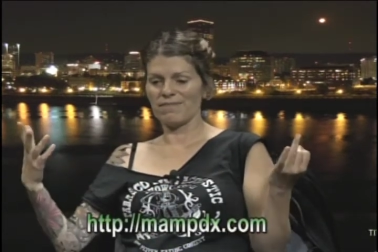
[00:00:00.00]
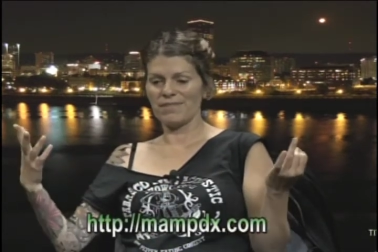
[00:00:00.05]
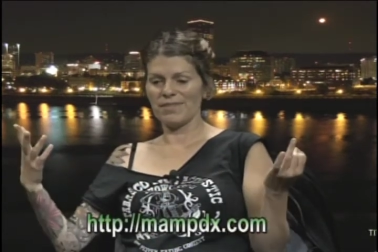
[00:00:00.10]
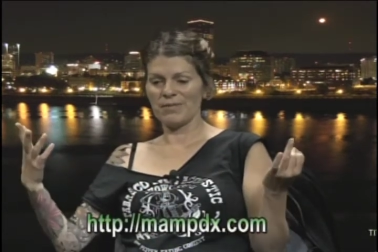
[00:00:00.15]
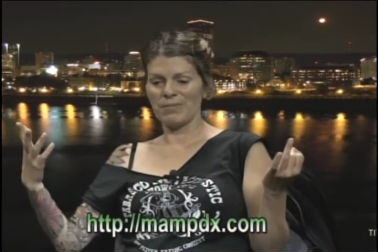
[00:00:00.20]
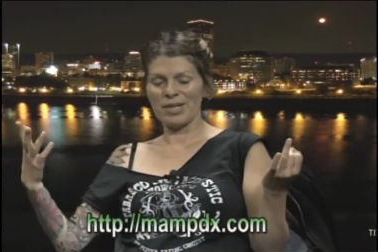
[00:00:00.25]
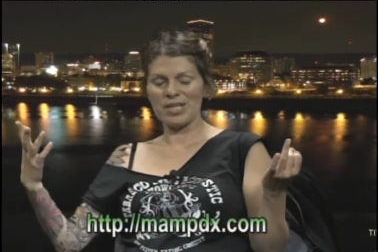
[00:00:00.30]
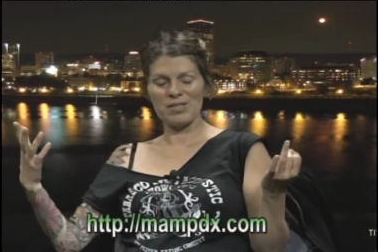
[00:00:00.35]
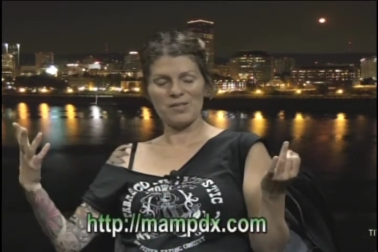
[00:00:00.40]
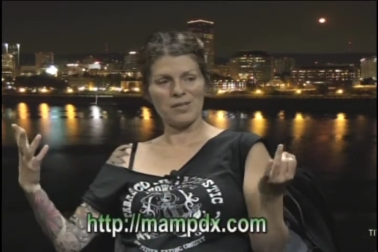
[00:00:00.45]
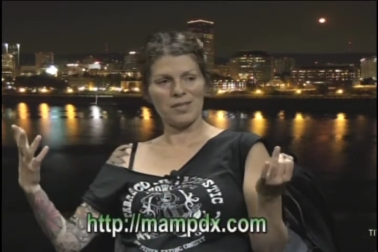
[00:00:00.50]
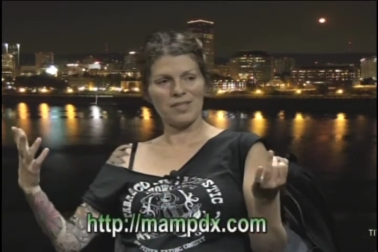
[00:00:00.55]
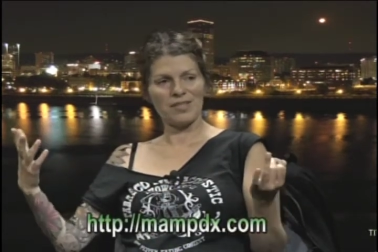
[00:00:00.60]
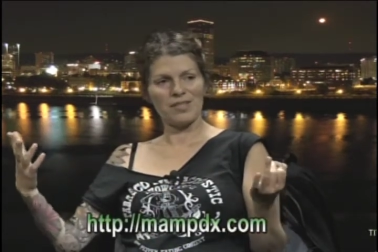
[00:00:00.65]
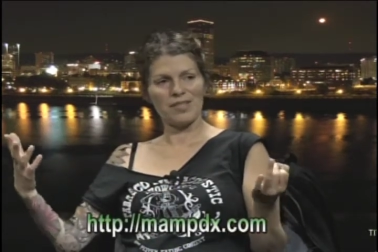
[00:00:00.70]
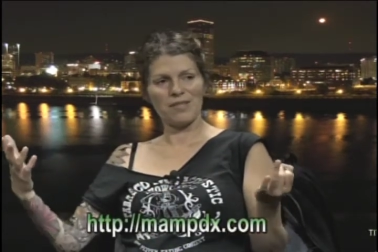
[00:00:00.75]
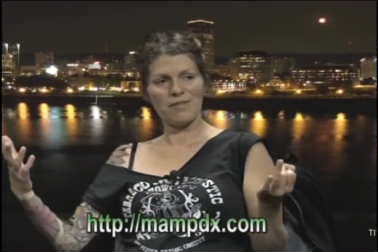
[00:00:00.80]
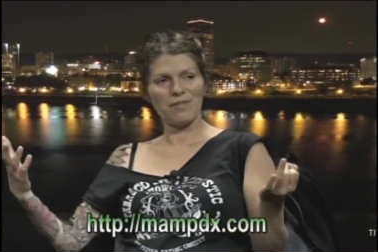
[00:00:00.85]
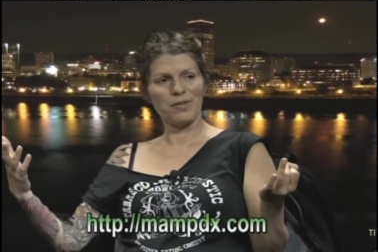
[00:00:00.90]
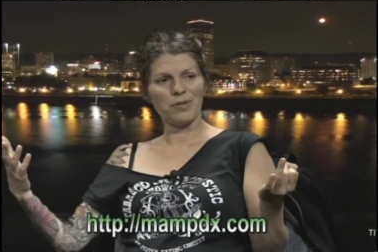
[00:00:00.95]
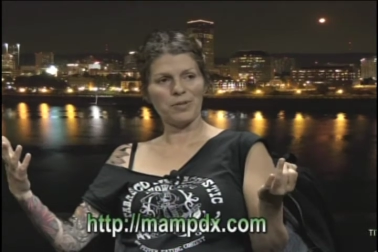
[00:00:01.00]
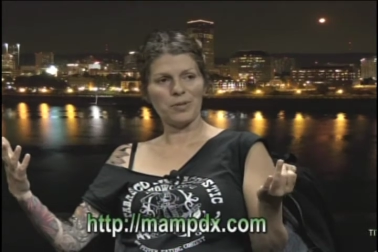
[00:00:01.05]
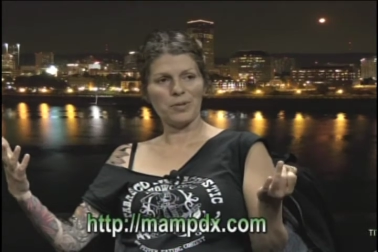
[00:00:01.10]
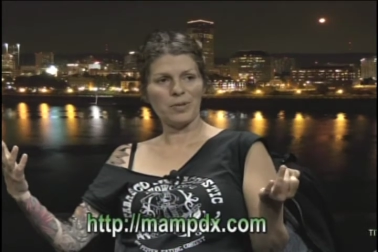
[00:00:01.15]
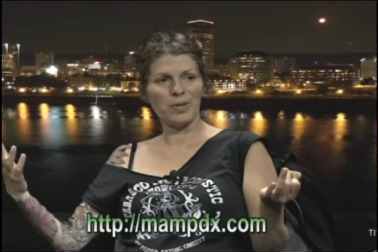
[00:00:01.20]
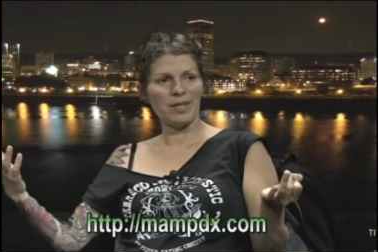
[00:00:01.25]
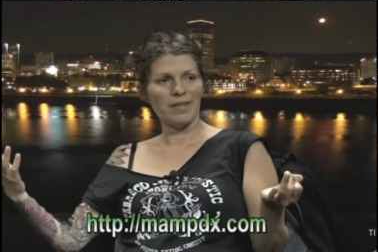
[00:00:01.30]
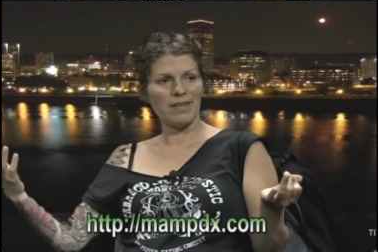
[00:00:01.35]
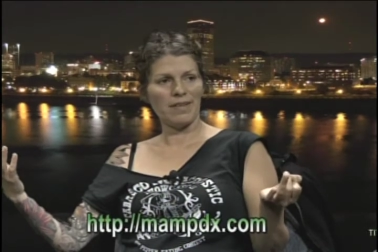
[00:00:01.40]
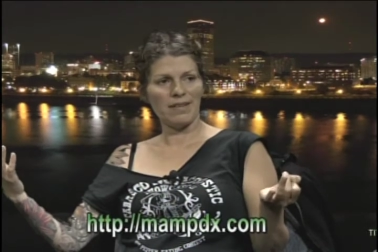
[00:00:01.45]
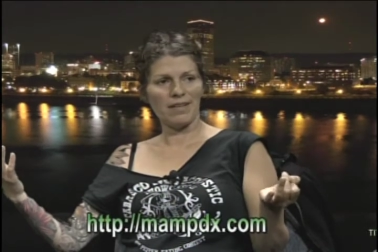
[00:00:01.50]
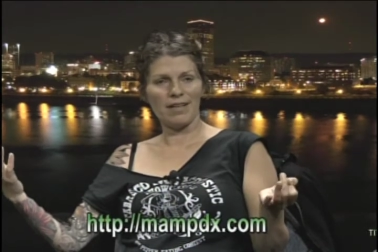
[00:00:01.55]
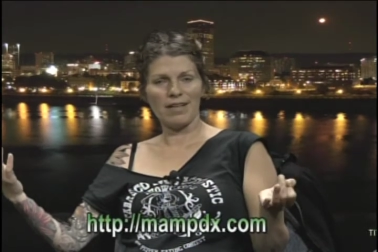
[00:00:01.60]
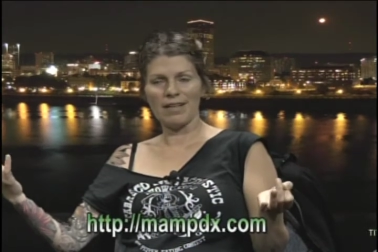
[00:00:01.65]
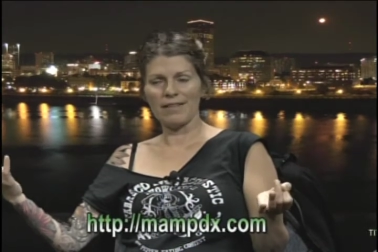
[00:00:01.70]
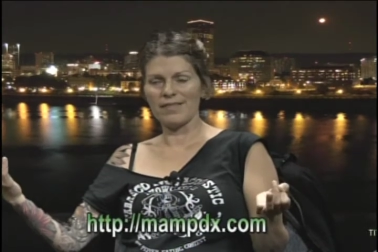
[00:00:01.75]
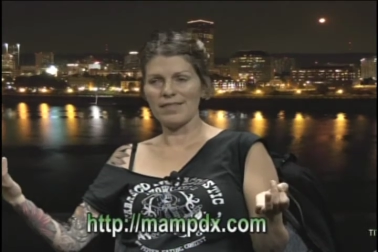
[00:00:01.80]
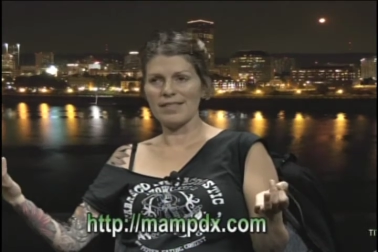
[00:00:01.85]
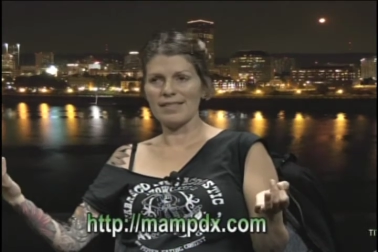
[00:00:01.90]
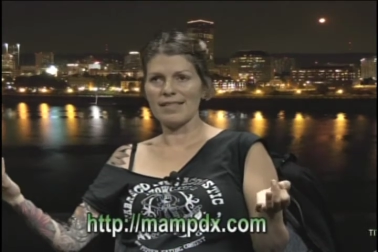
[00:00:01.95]
the restaurants and the food court that are
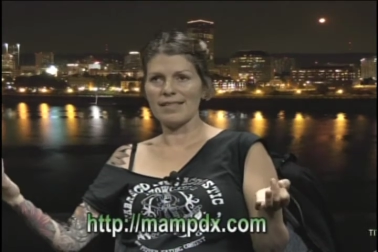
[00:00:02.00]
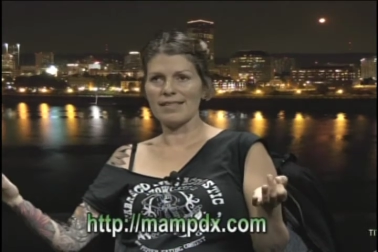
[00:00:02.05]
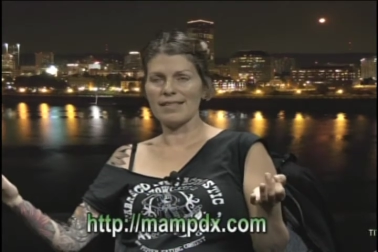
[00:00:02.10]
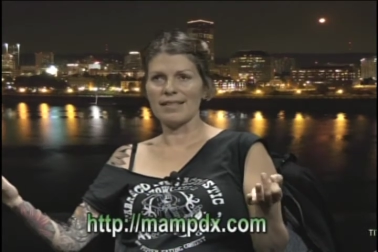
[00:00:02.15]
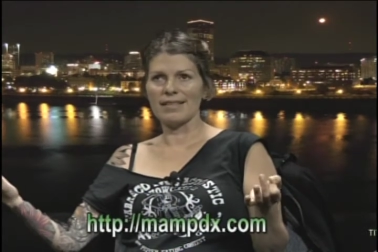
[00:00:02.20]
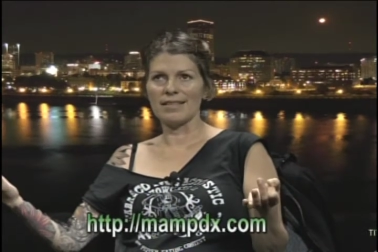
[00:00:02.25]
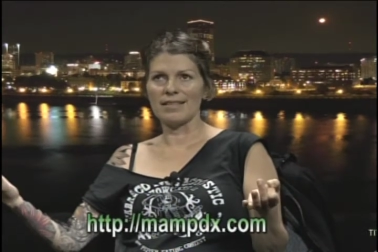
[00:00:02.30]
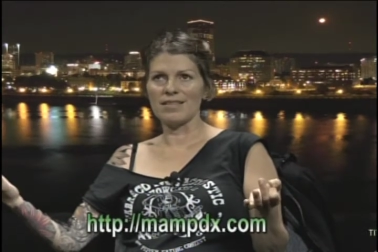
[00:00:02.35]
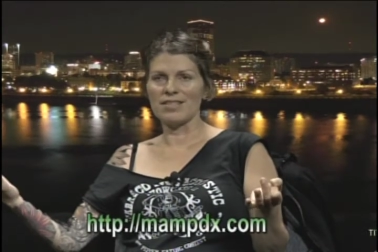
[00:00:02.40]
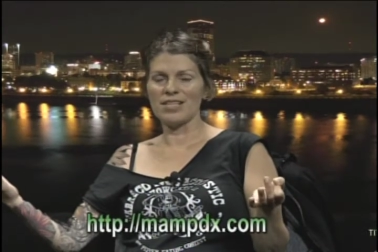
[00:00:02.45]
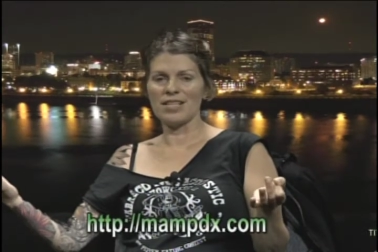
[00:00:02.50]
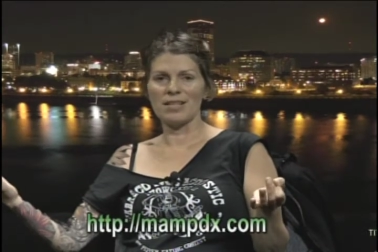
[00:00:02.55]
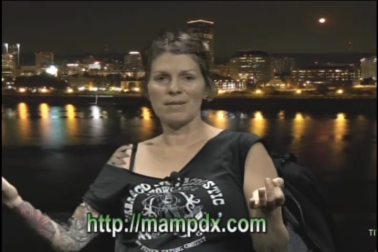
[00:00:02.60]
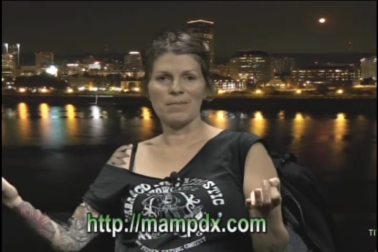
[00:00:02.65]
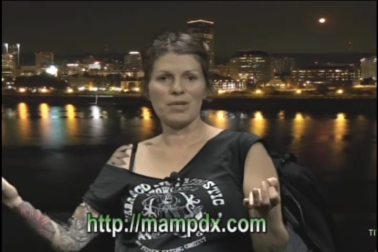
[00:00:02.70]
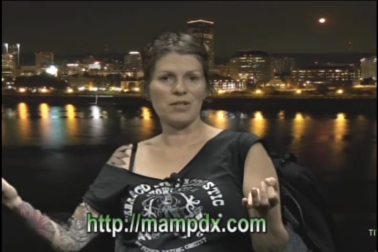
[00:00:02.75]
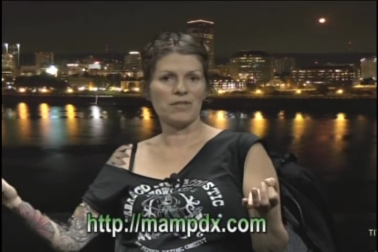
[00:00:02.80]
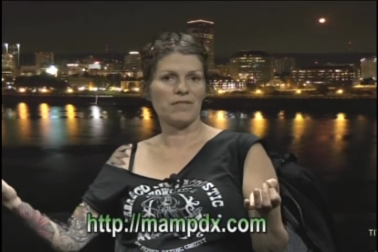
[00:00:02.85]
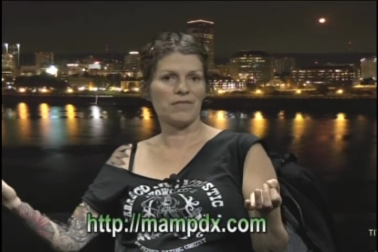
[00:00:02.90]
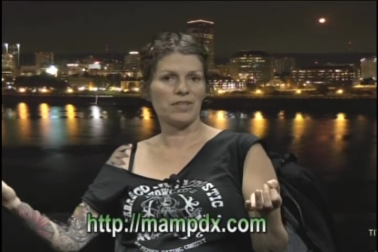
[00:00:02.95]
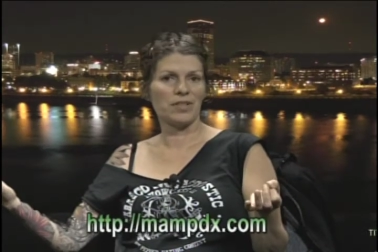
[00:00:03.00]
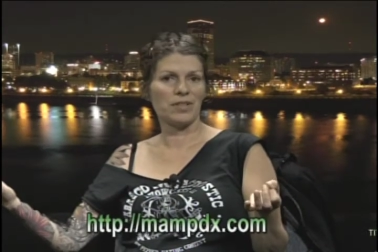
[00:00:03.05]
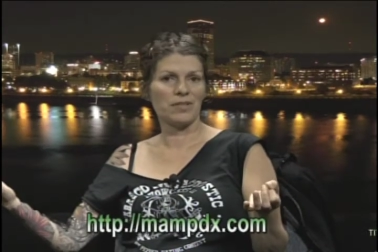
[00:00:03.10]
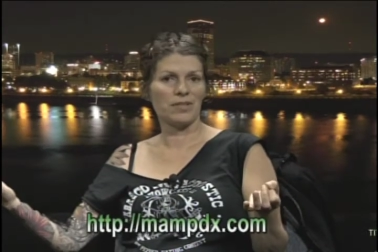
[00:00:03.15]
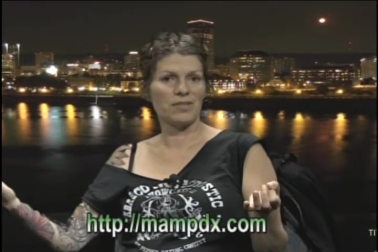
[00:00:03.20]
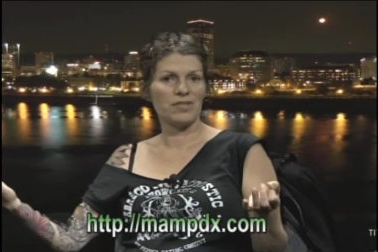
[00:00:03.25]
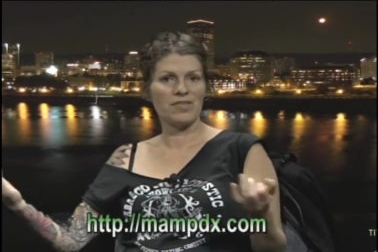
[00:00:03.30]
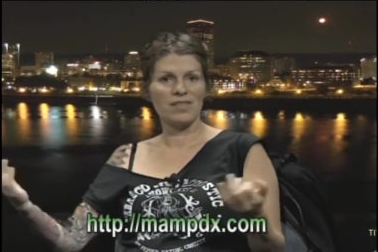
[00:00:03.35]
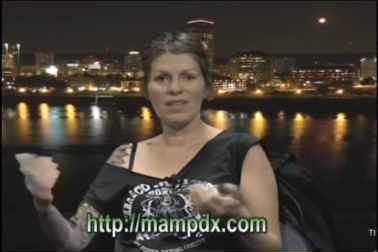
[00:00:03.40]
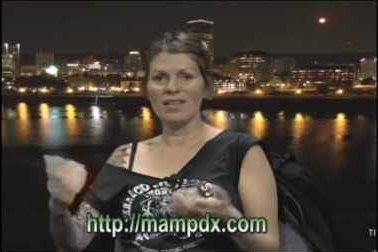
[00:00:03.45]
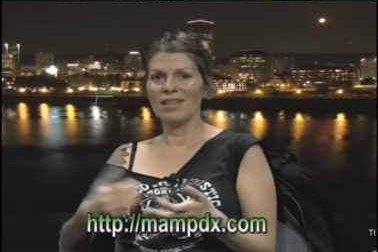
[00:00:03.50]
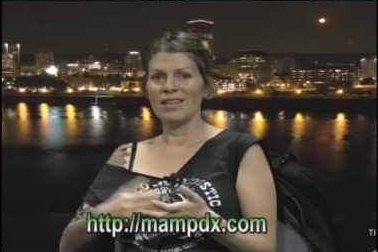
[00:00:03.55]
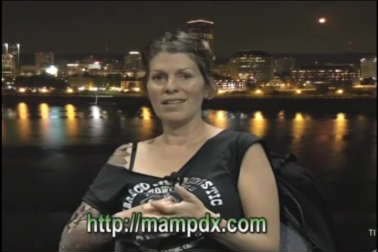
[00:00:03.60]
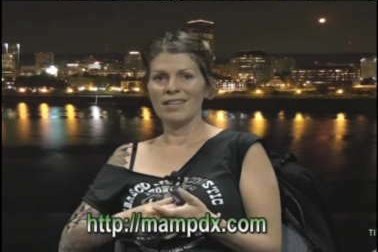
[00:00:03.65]
obviously selling GMO foods.